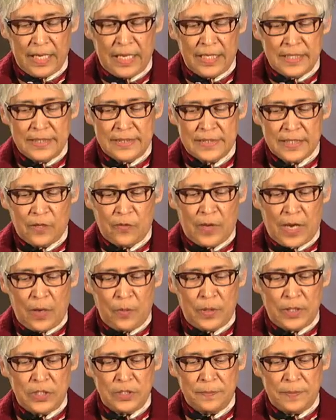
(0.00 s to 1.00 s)
So I
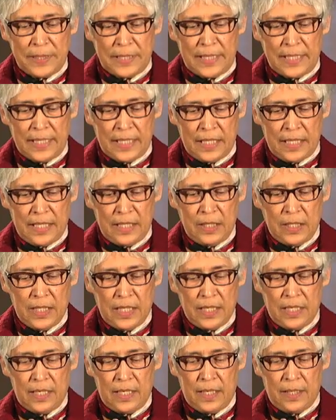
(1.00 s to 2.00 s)
want to
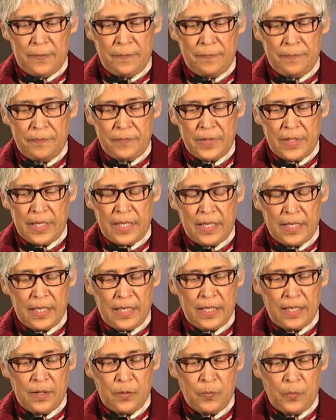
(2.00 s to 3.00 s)
begin
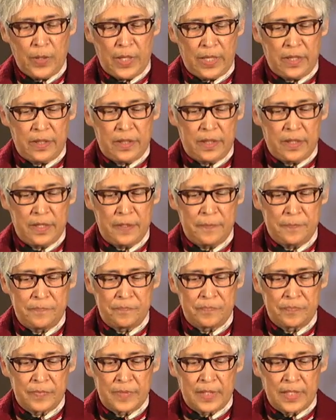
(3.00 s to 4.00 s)
with,
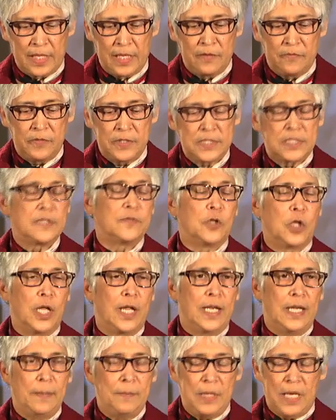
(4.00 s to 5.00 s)
first of all,
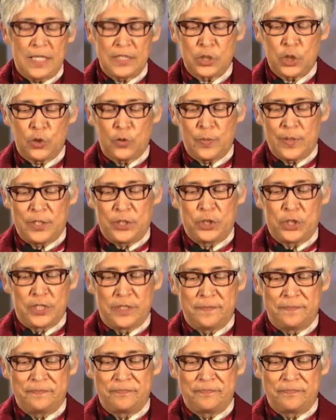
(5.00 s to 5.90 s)
let me ask you a question.